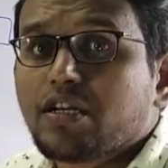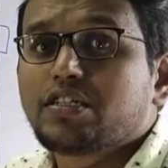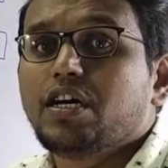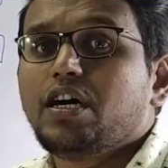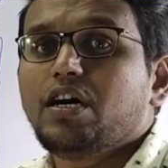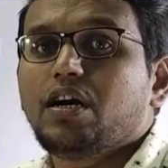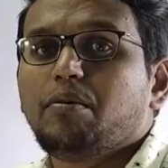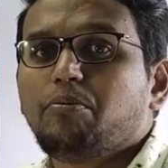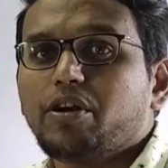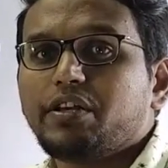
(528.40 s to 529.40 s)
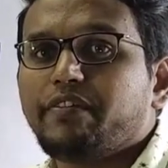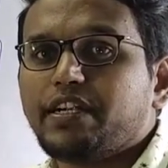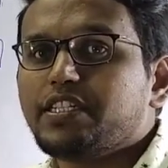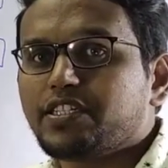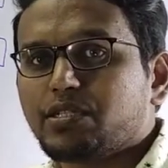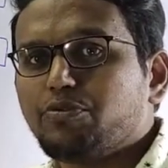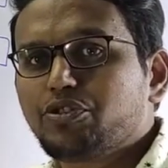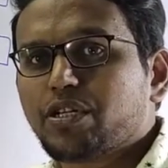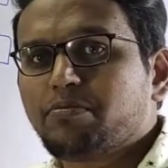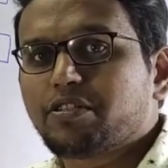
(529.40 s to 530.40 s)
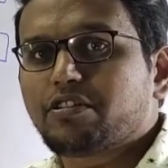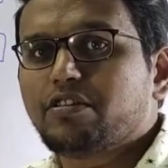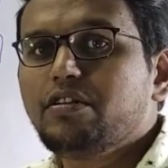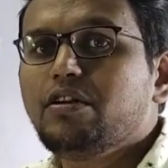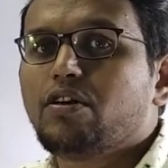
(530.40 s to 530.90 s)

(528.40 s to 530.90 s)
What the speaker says: the modified distribution method